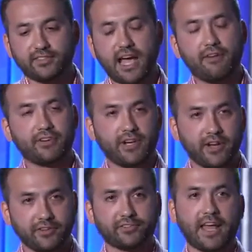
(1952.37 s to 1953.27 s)
to have an
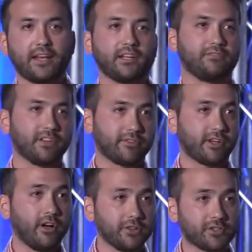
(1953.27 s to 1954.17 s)
understanding of different
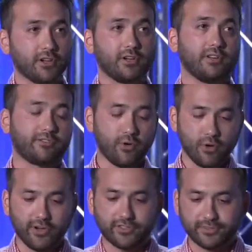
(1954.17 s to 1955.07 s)
culture, of
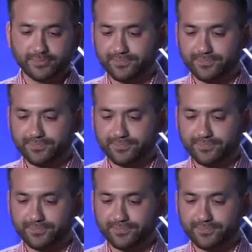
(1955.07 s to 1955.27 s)
course.